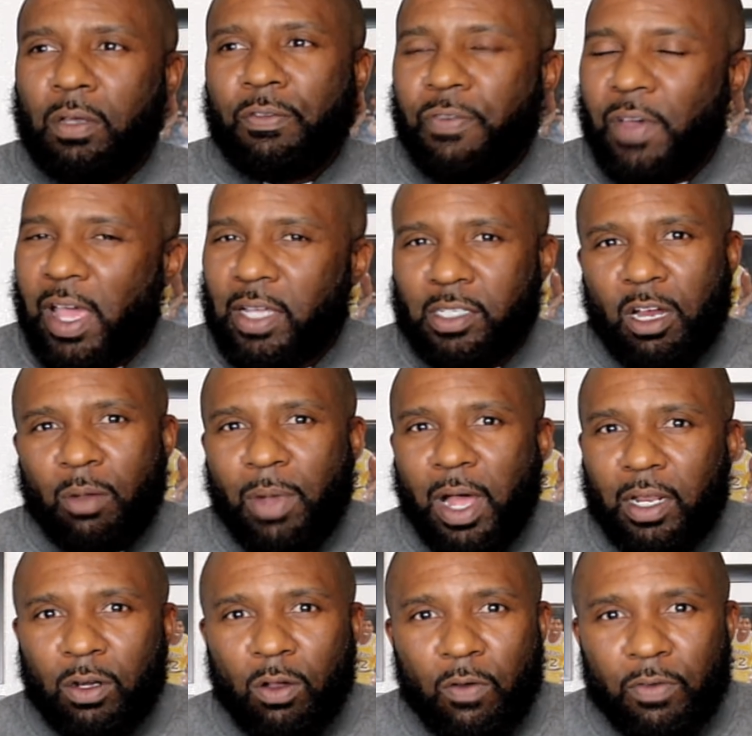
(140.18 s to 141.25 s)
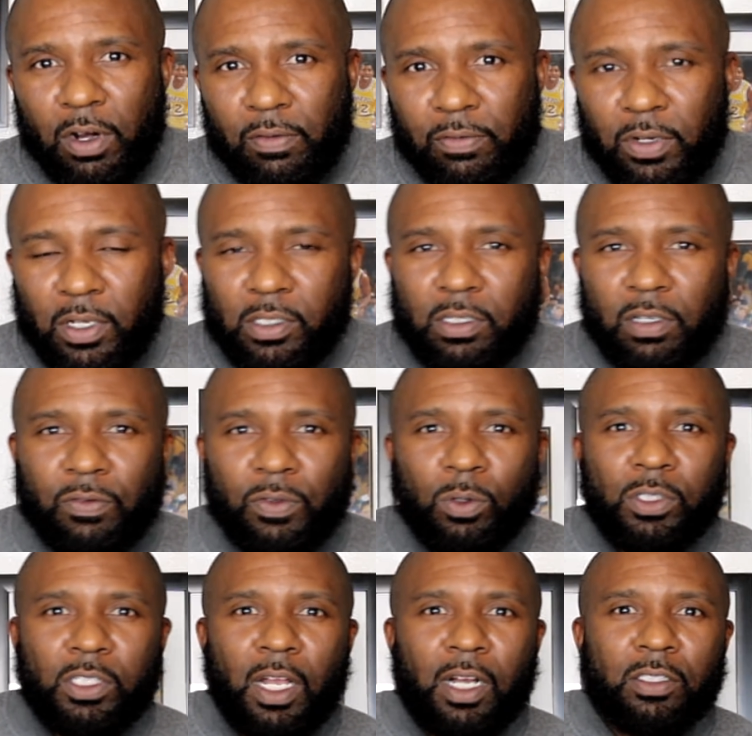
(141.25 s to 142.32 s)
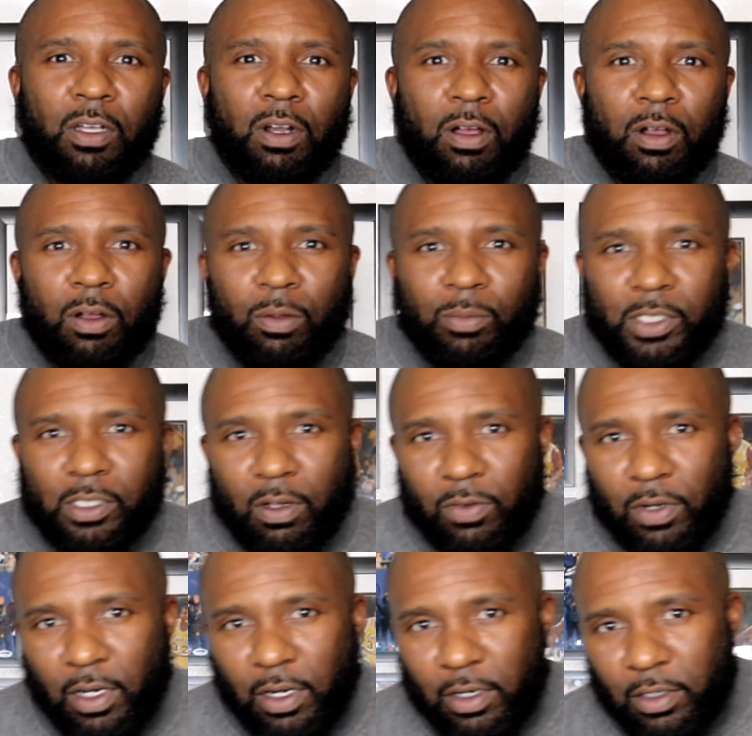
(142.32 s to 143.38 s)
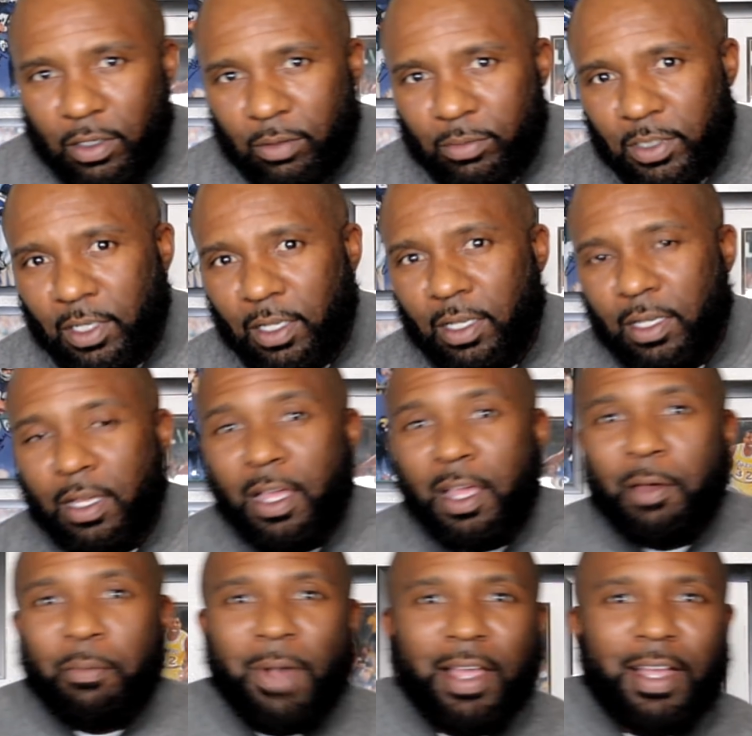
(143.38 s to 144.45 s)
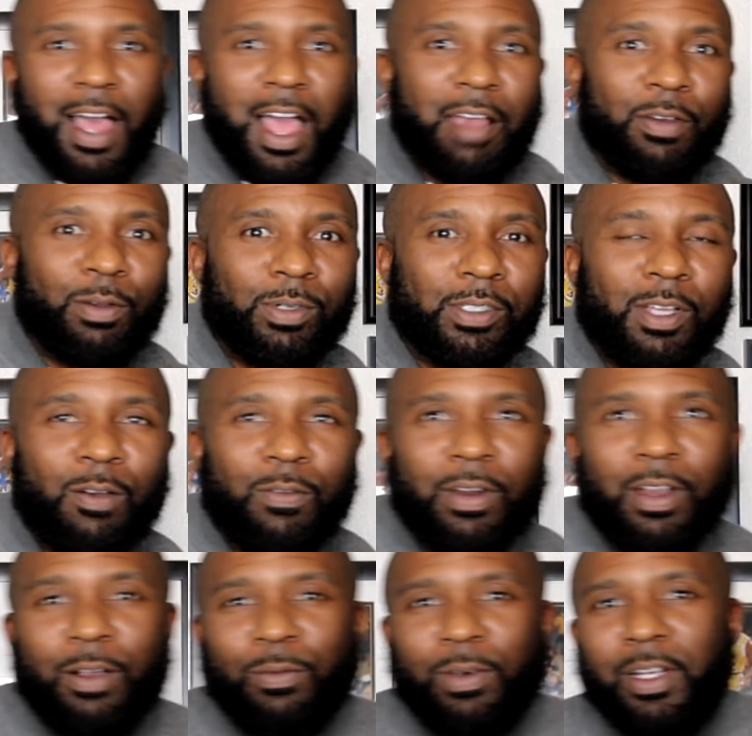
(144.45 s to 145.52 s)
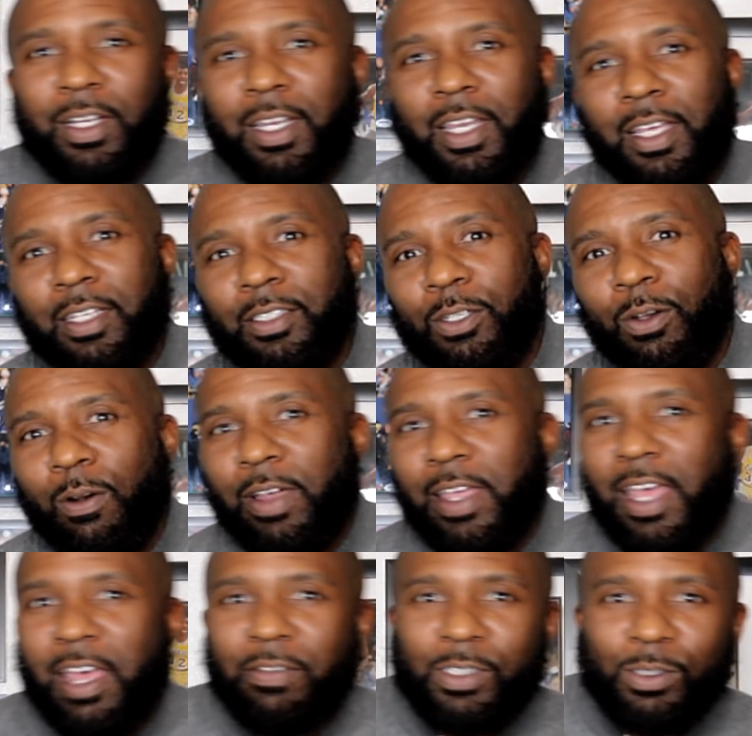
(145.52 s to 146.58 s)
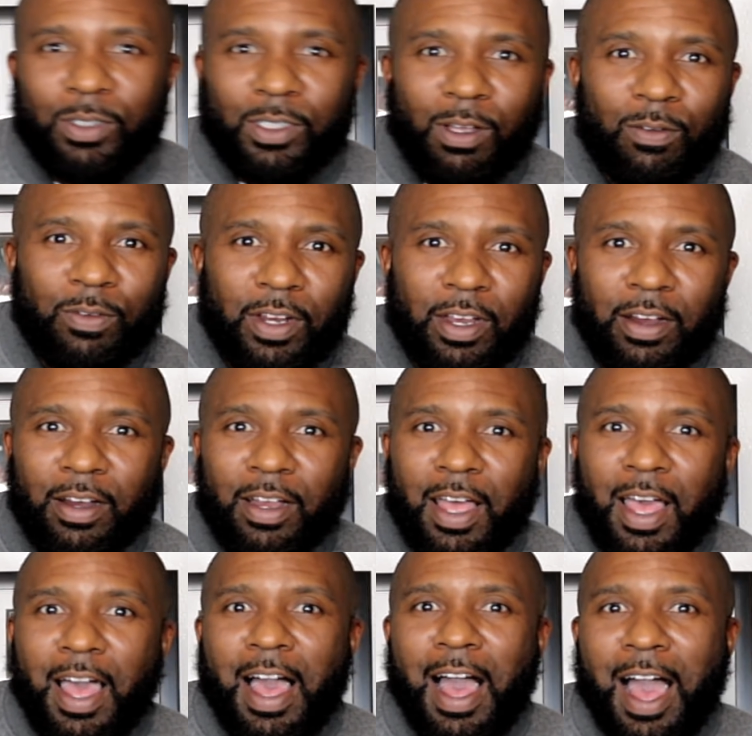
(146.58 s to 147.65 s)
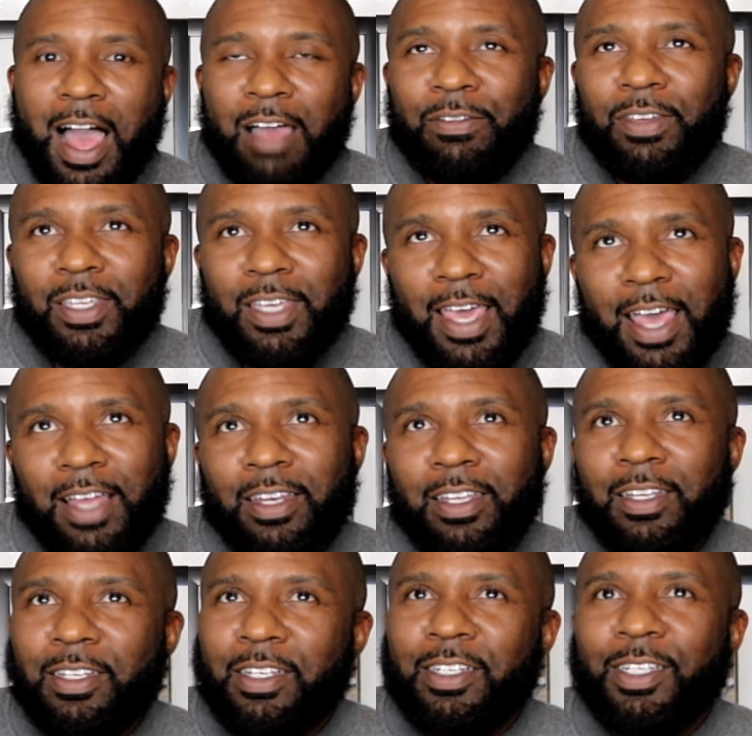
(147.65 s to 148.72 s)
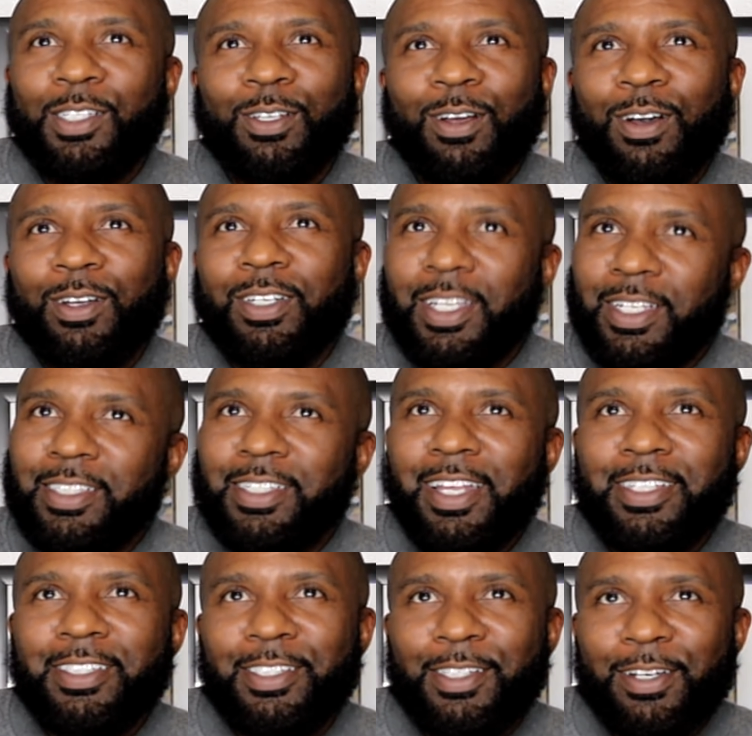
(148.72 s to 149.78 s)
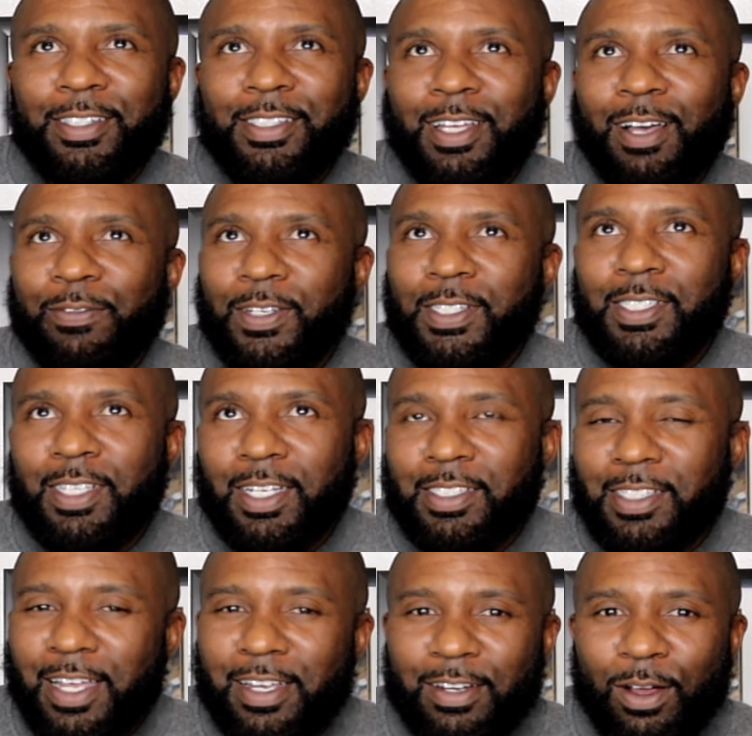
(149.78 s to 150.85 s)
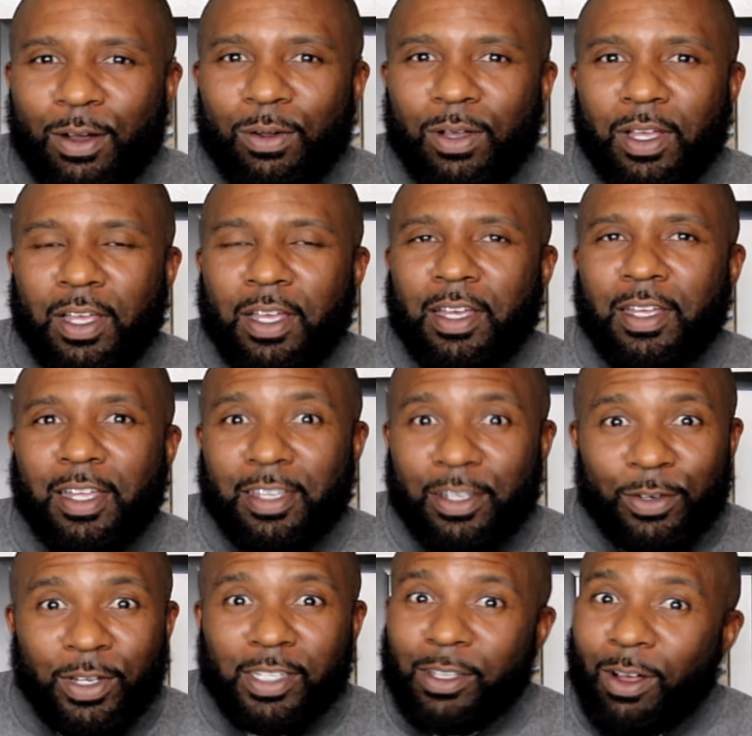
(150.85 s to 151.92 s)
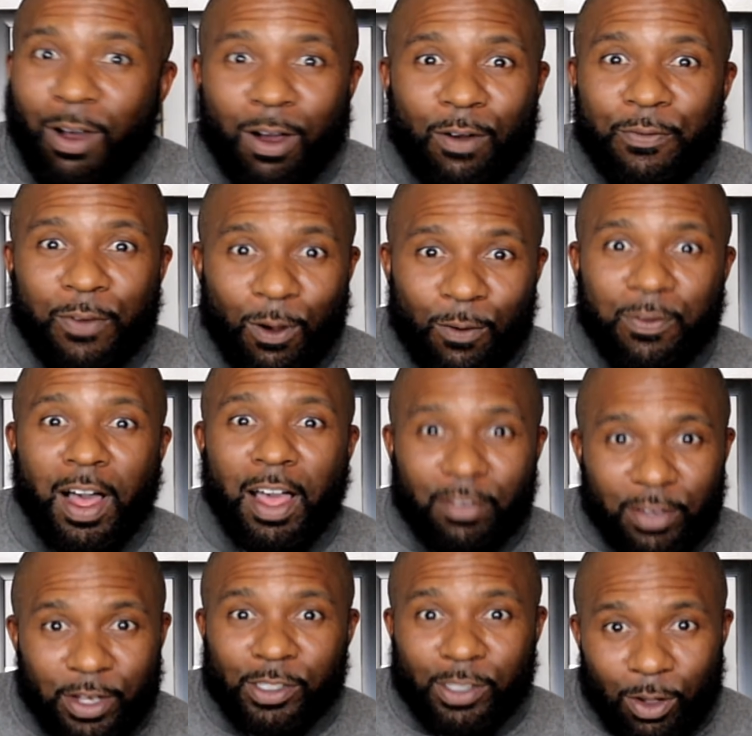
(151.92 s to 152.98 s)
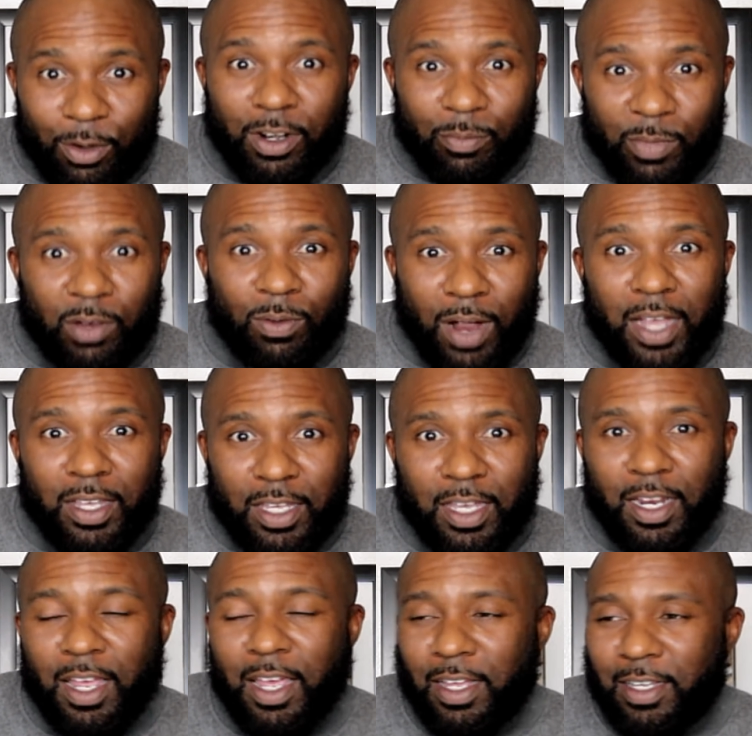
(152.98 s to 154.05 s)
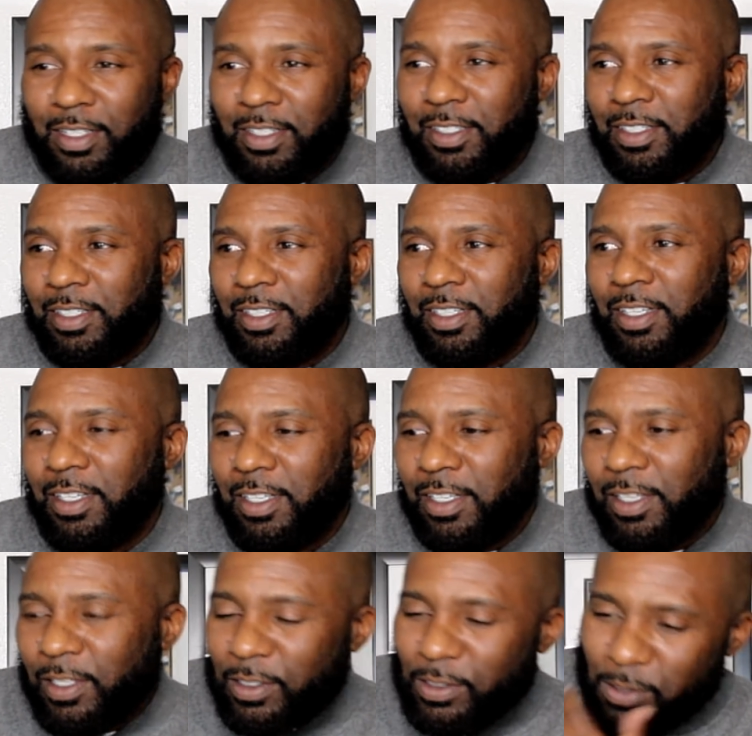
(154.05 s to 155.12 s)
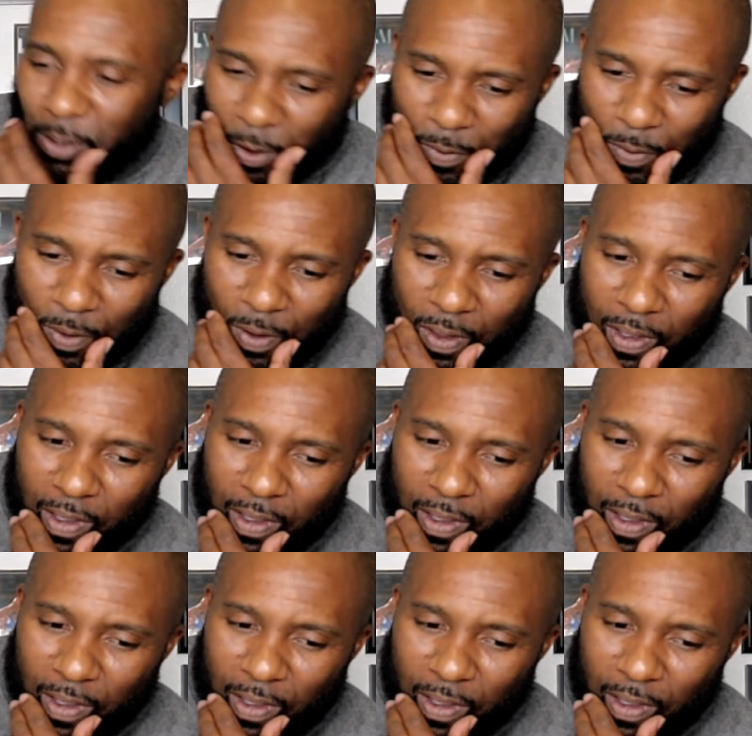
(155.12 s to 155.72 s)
Facts. Everybody know over there in Valencia View. Shout out to all the homies over there, you know what I'm saying? Mike Ivory was over there with a nigga. Tory Evans was over there. Ivan Catlin. These are all niggas, legendary Southeast niggas. They know. You niggas all 4, 5 years older than me, right? Yeah, that. So